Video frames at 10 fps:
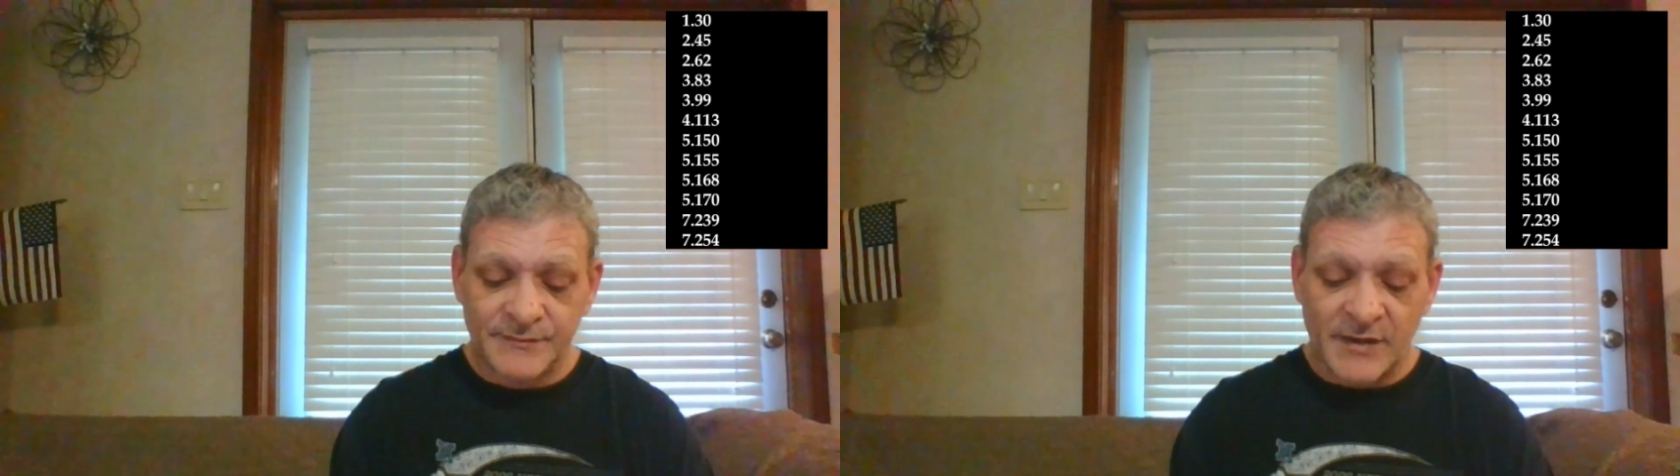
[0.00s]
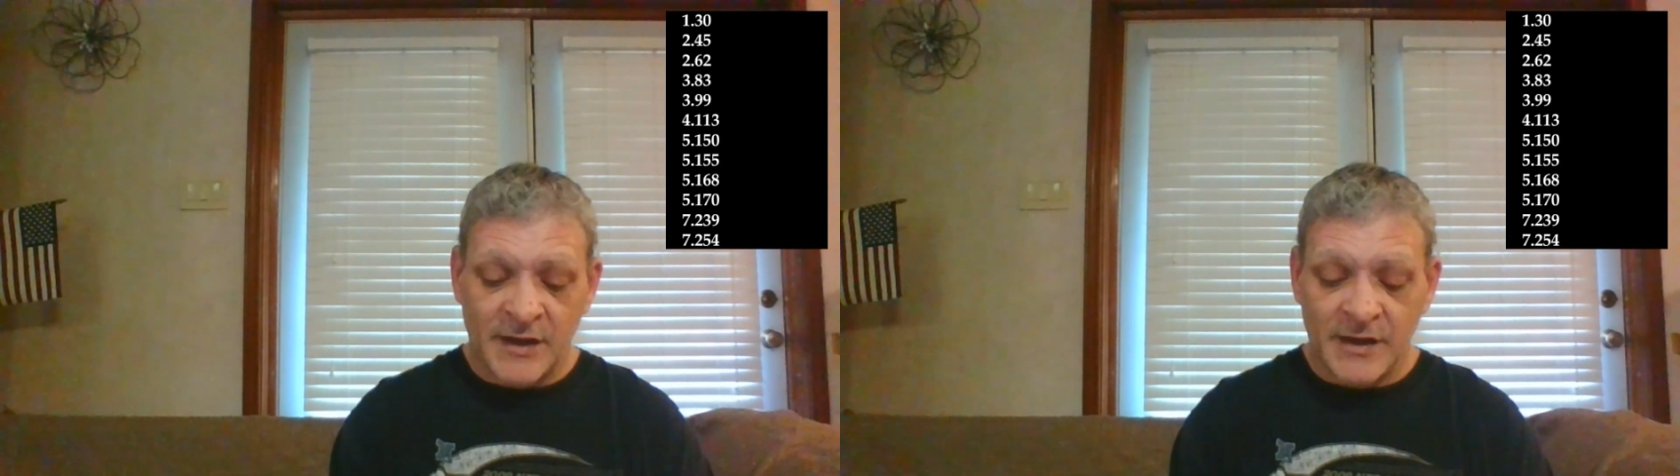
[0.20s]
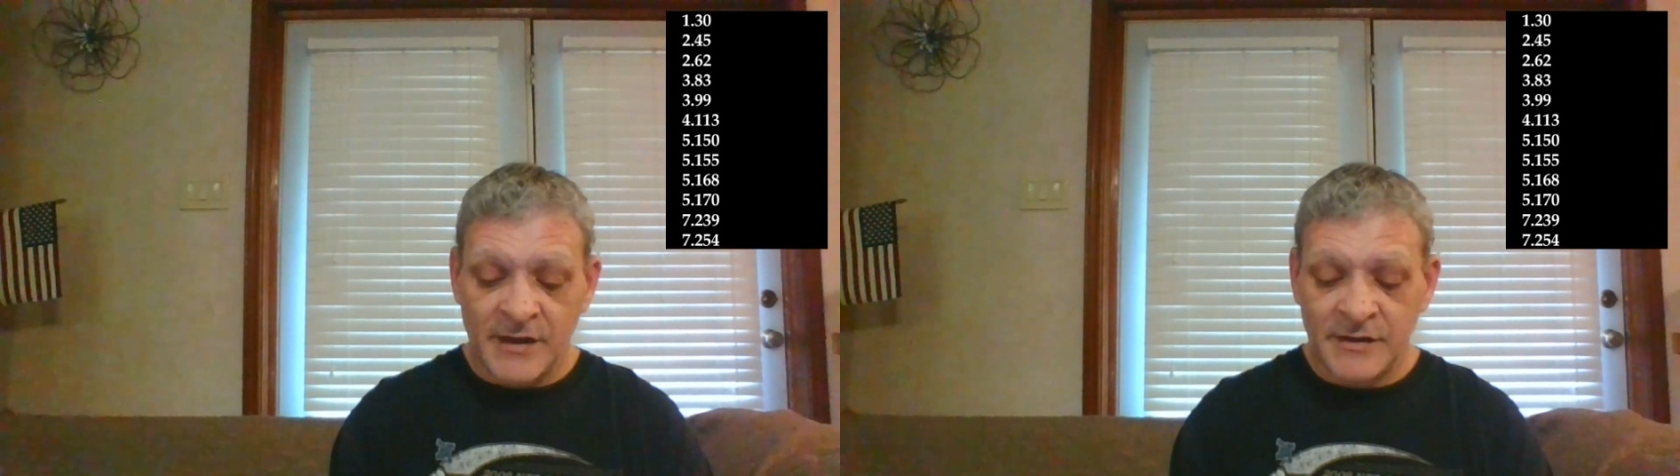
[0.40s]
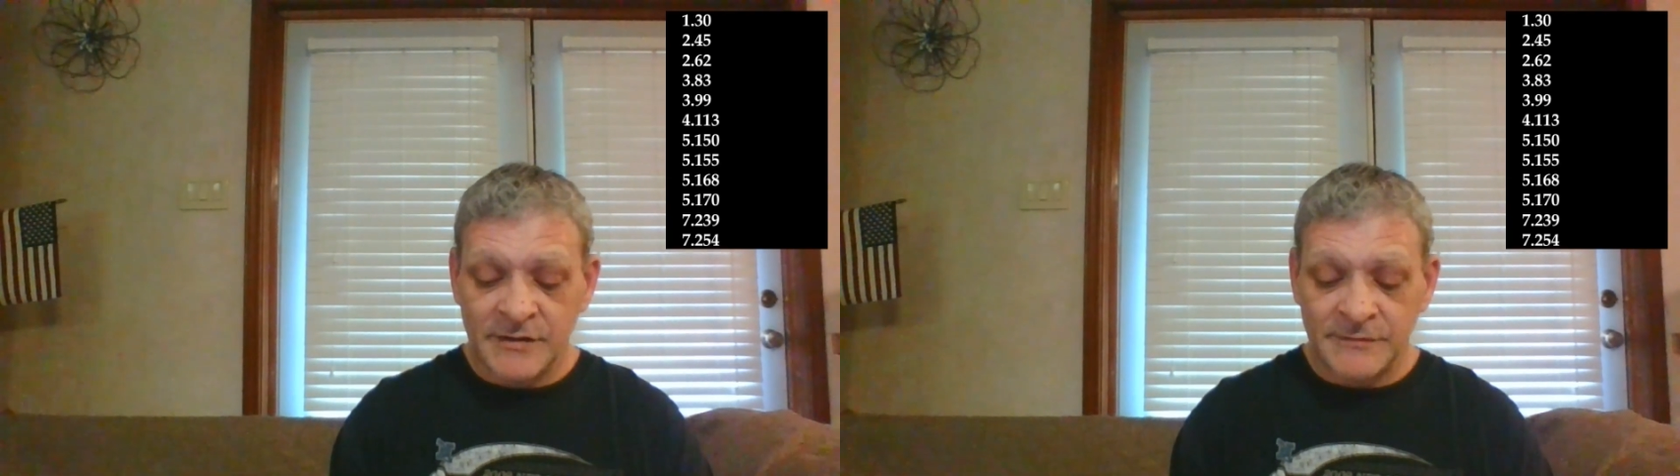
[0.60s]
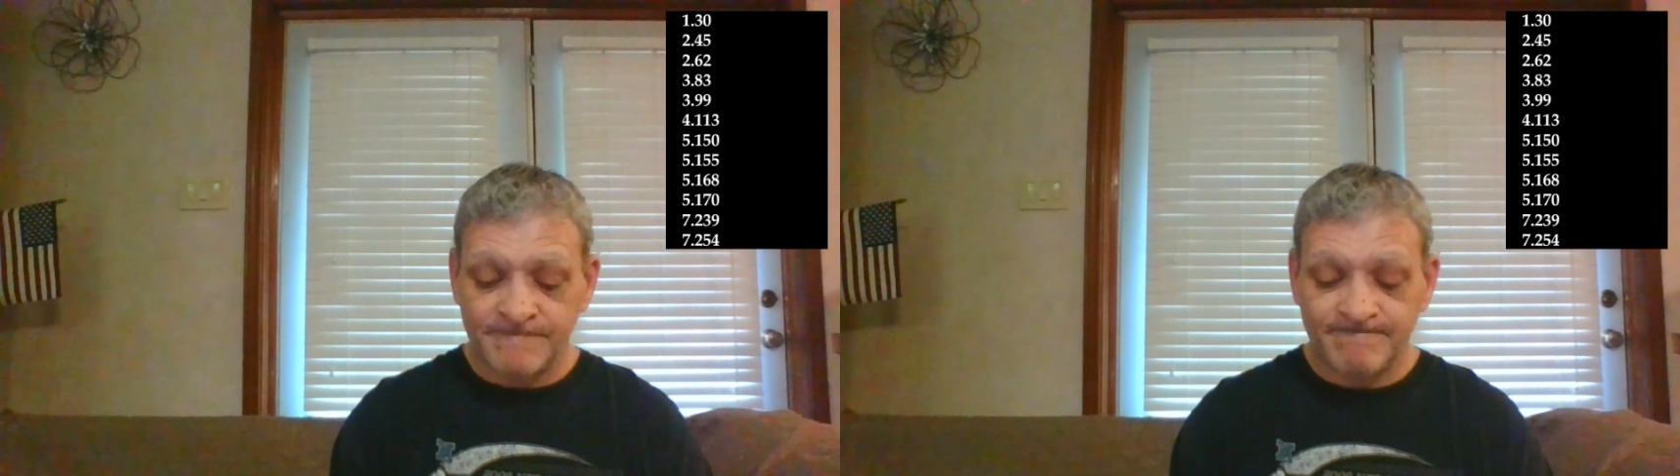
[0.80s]

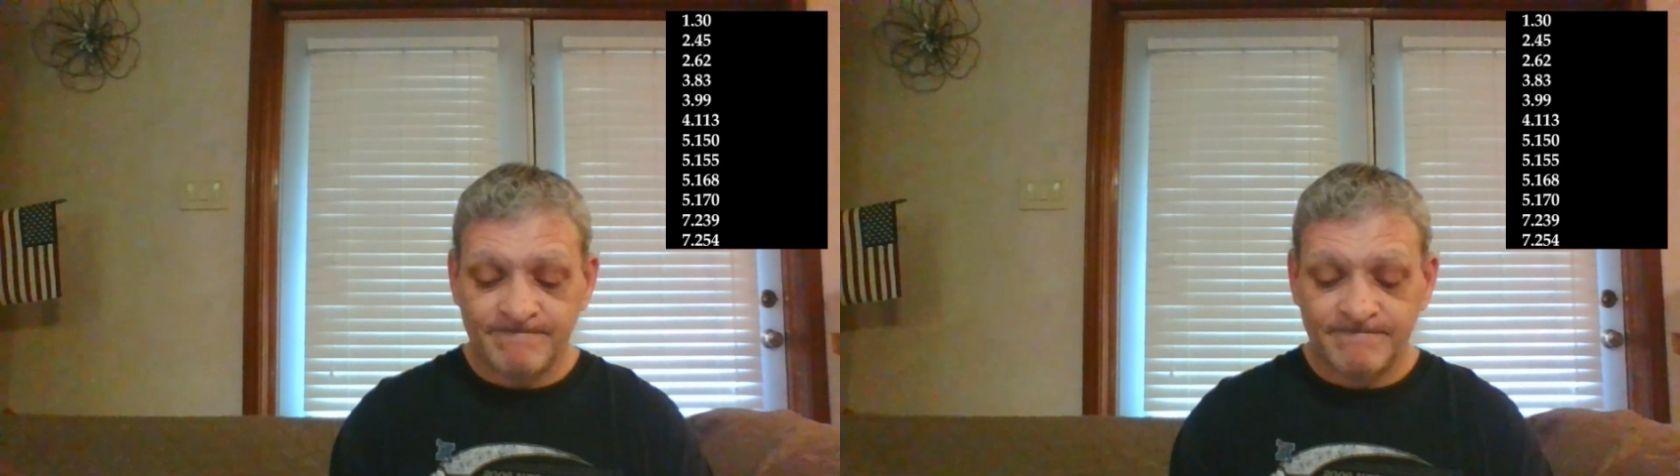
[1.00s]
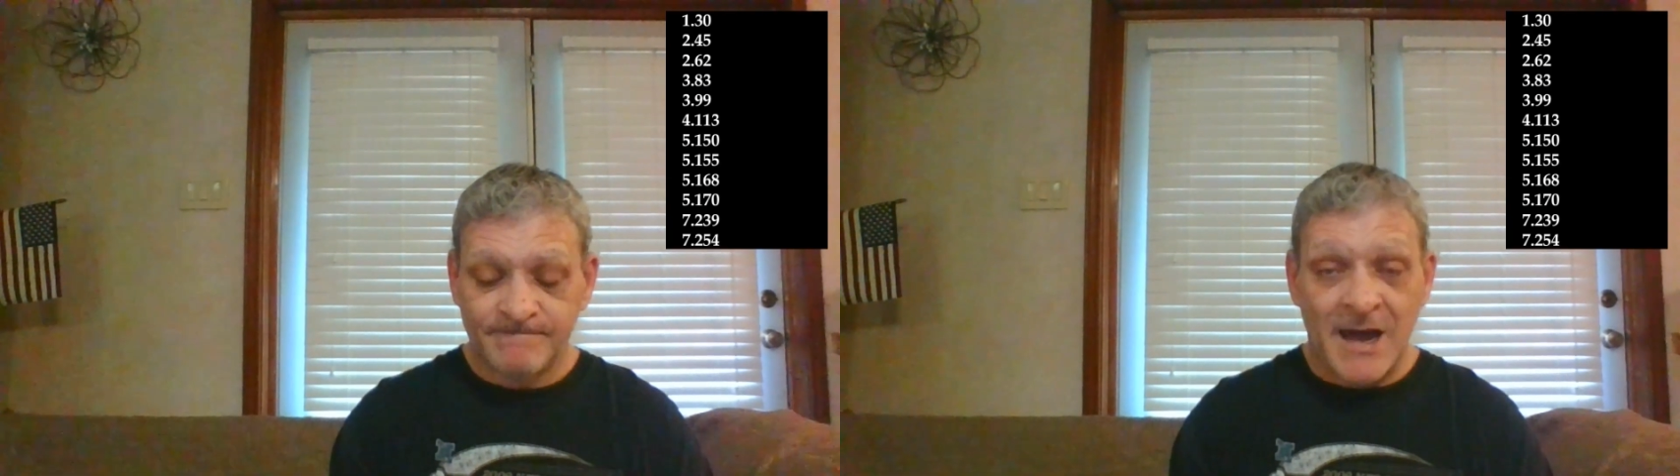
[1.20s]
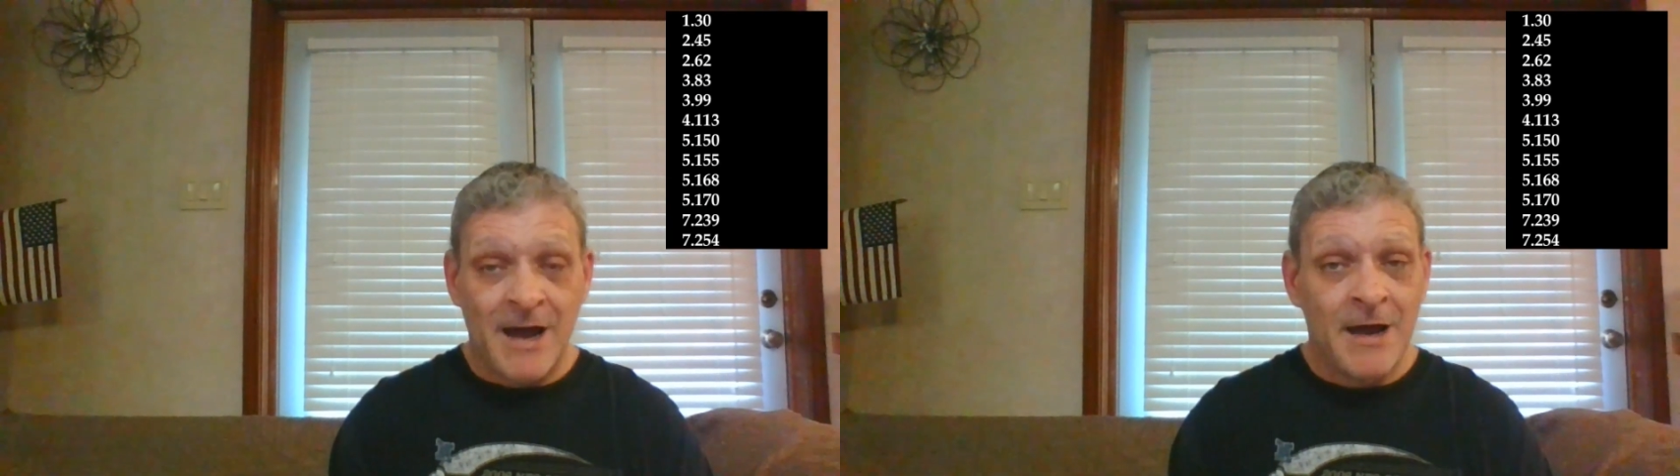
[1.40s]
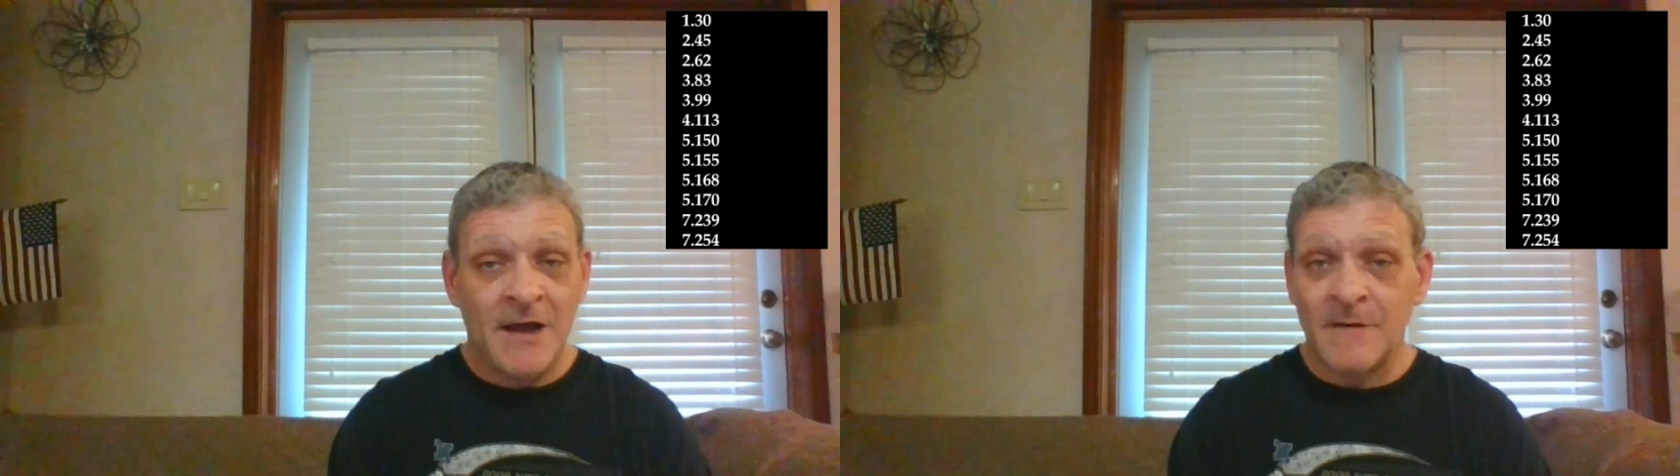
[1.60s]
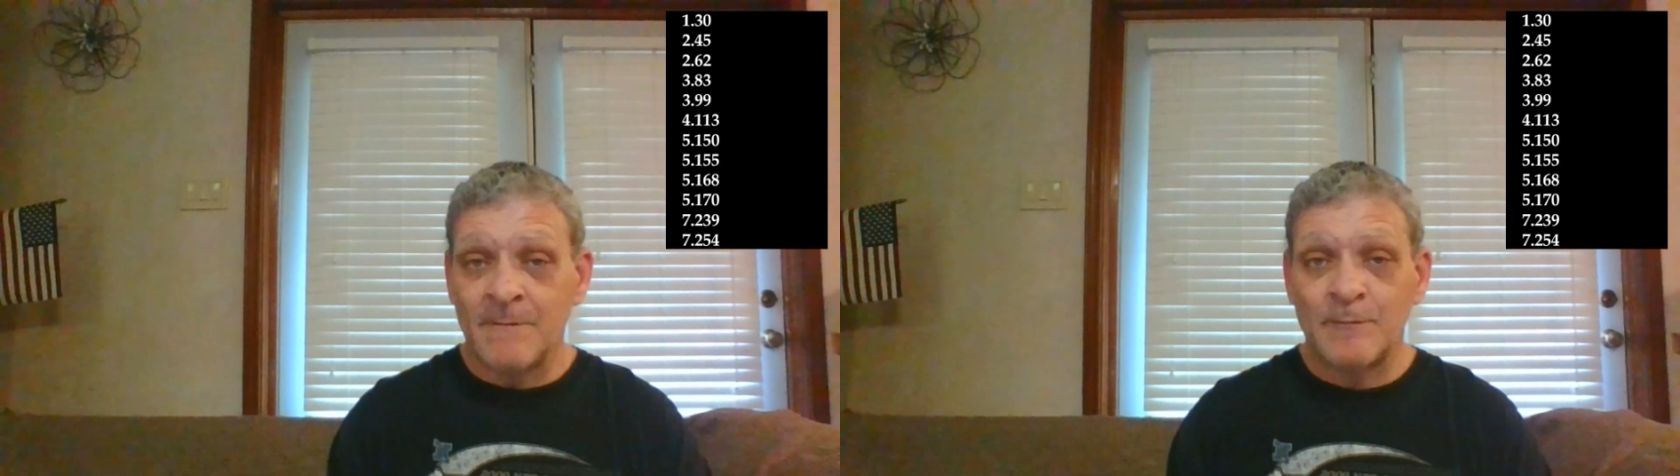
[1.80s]
And
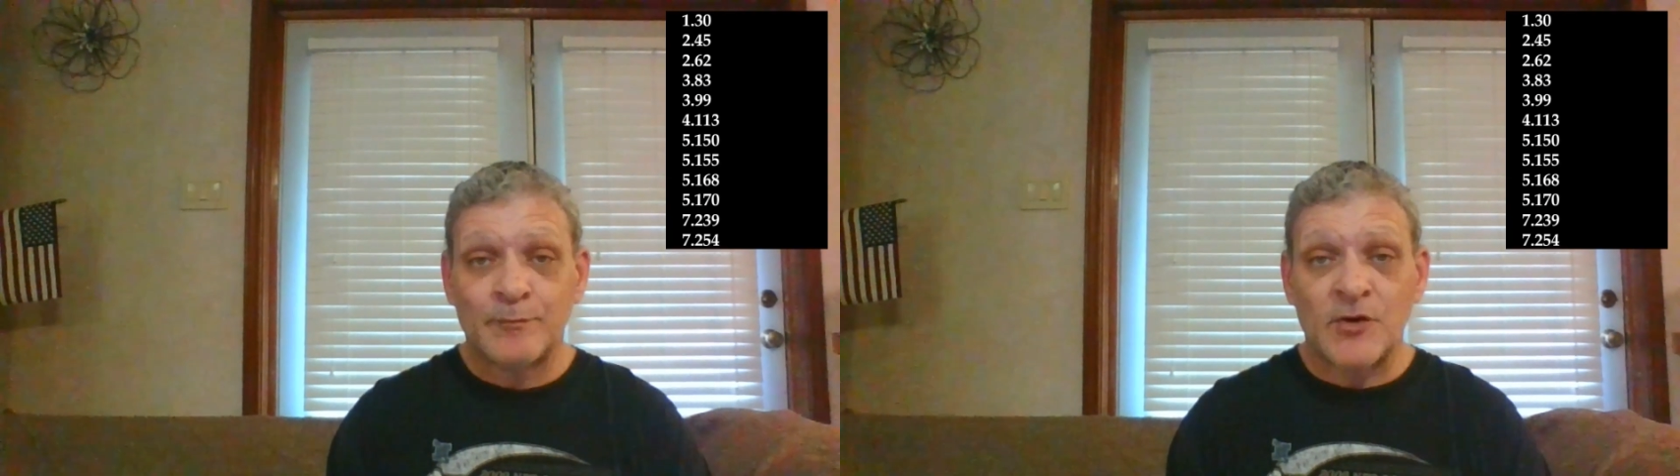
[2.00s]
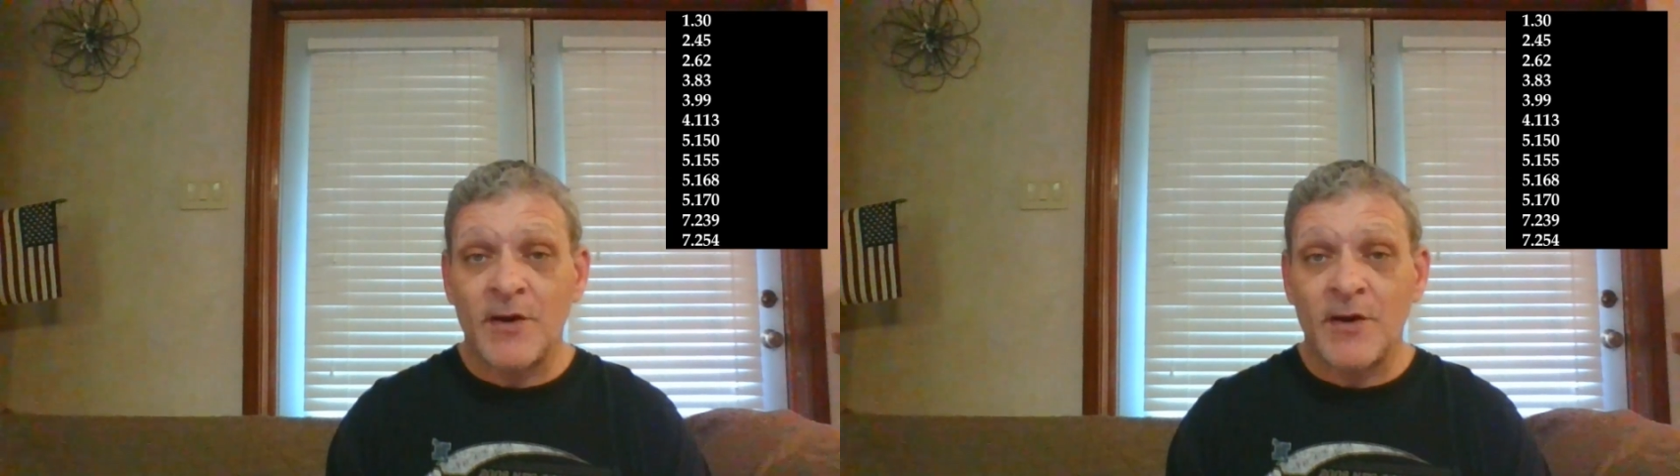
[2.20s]
I am